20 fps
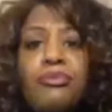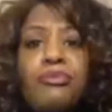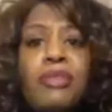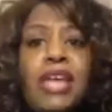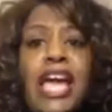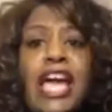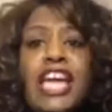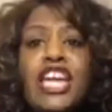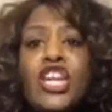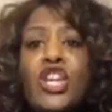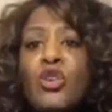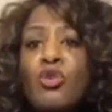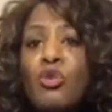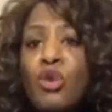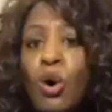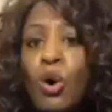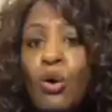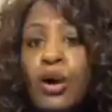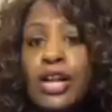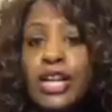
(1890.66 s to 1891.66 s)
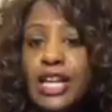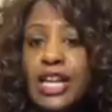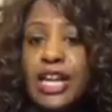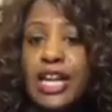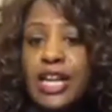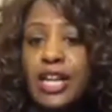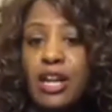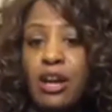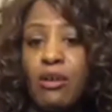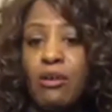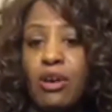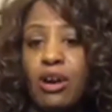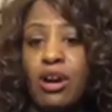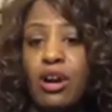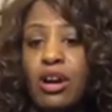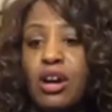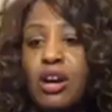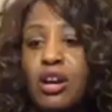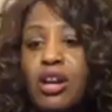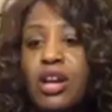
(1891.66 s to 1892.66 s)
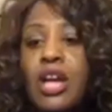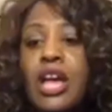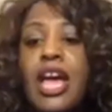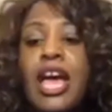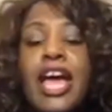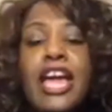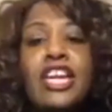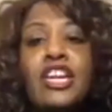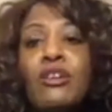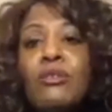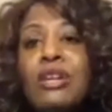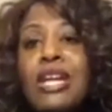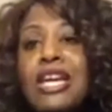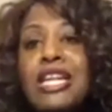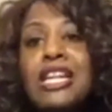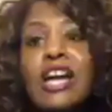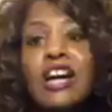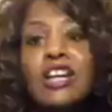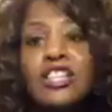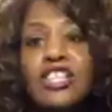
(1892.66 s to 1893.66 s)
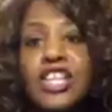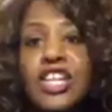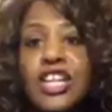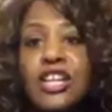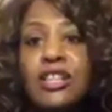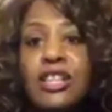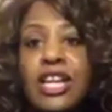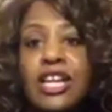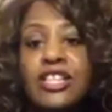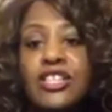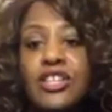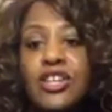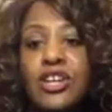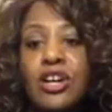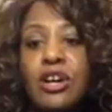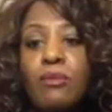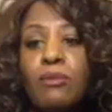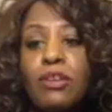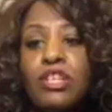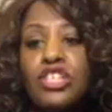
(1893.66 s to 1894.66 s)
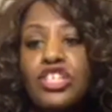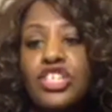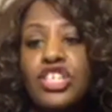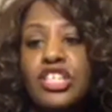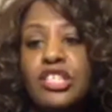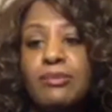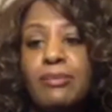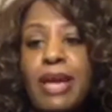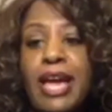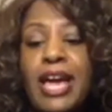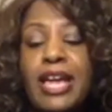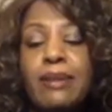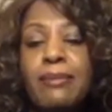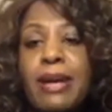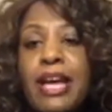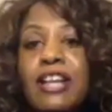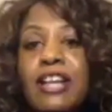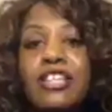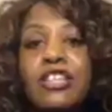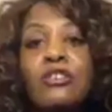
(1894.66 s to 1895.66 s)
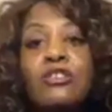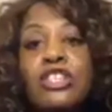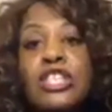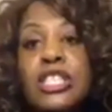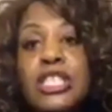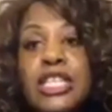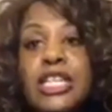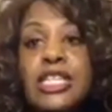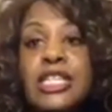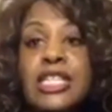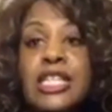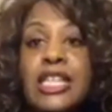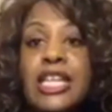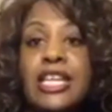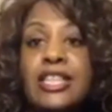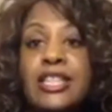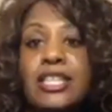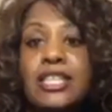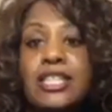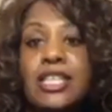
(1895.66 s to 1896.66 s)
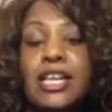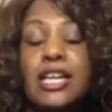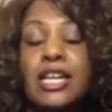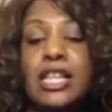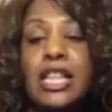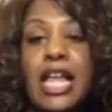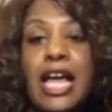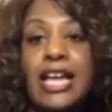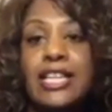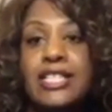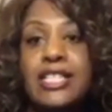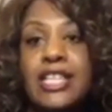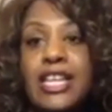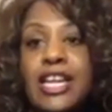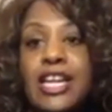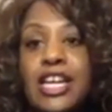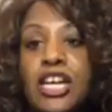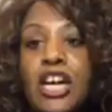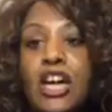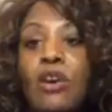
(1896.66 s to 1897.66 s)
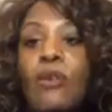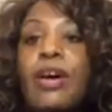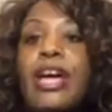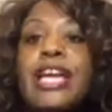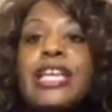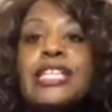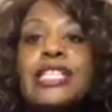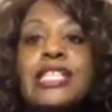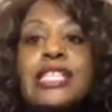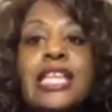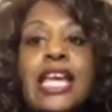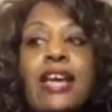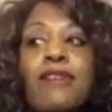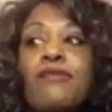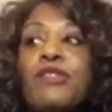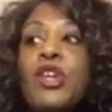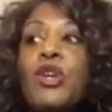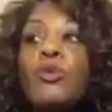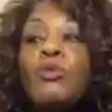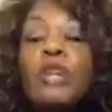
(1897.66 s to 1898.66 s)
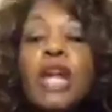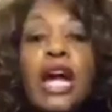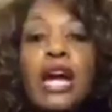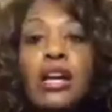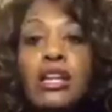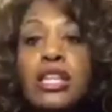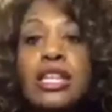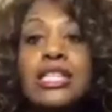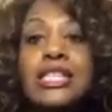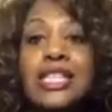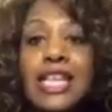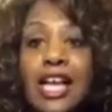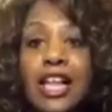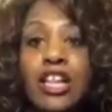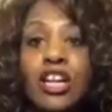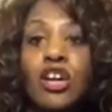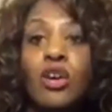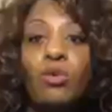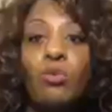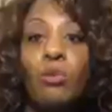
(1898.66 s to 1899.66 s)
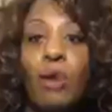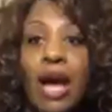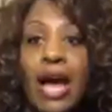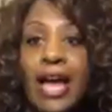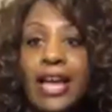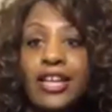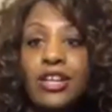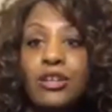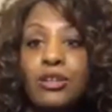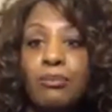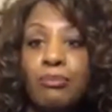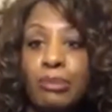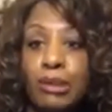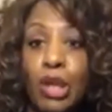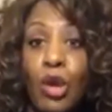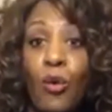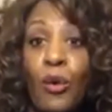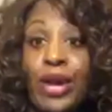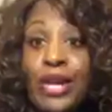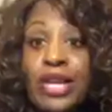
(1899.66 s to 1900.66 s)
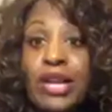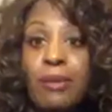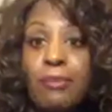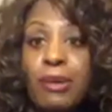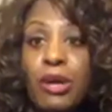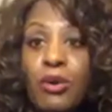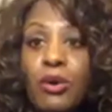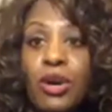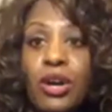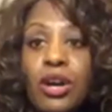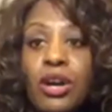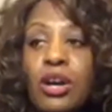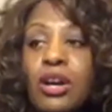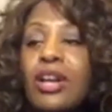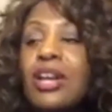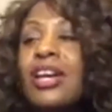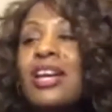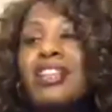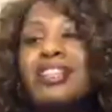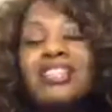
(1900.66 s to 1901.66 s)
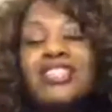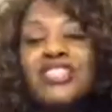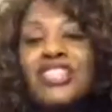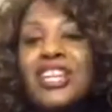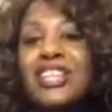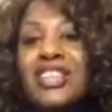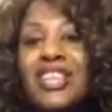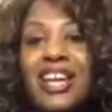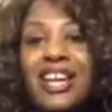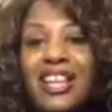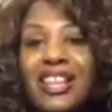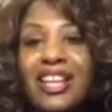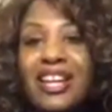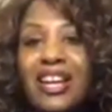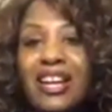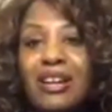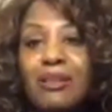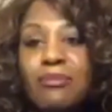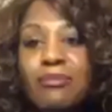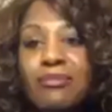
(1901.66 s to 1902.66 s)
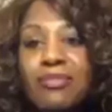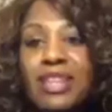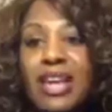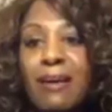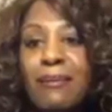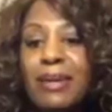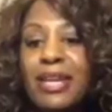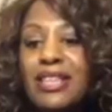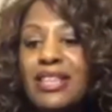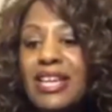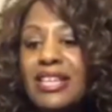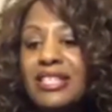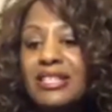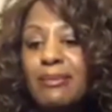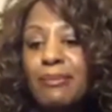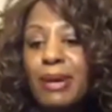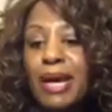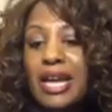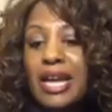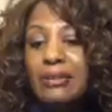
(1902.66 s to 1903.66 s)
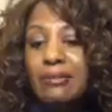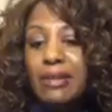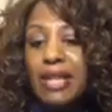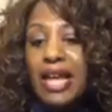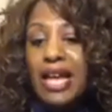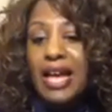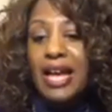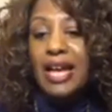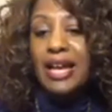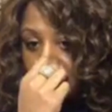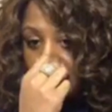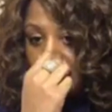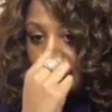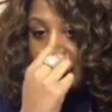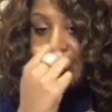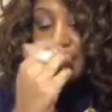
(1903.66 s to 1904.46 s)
and you going in on her, and you didn't articulate to her what she's mad about. You just need to let the sunglass thing go. If you're not going to tell her why you're blowing up on her, then shut the hell up. I mean, that's the bottom line. I